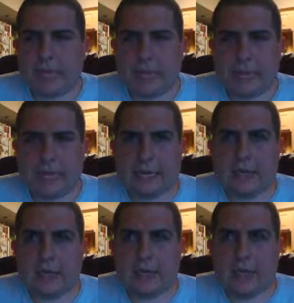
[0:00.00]

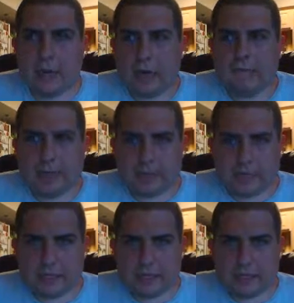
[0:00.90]
And I felt
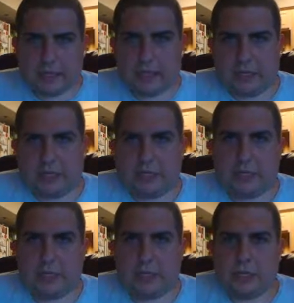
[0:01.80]
that this movie did a
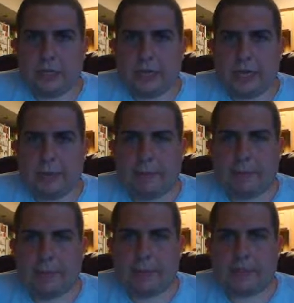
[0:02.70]
good job
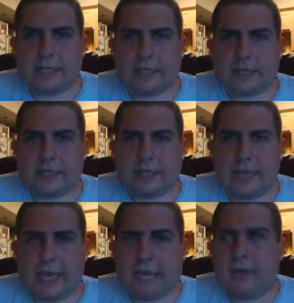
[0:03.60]
in being self
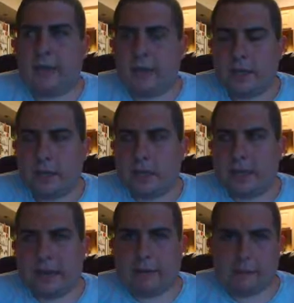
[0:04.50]
contained
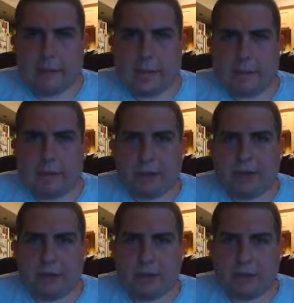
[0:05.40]
and that was a
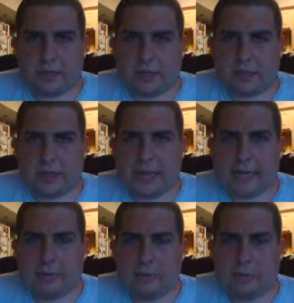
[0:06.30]
previous criticism I
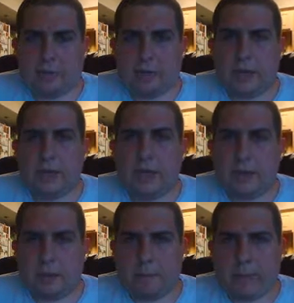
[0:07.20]
had of someone
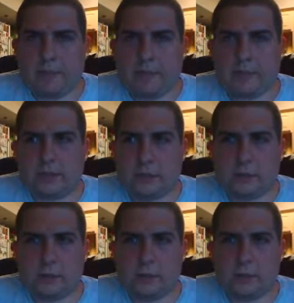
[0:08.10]
about this
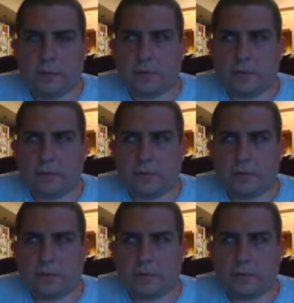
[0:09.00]
whole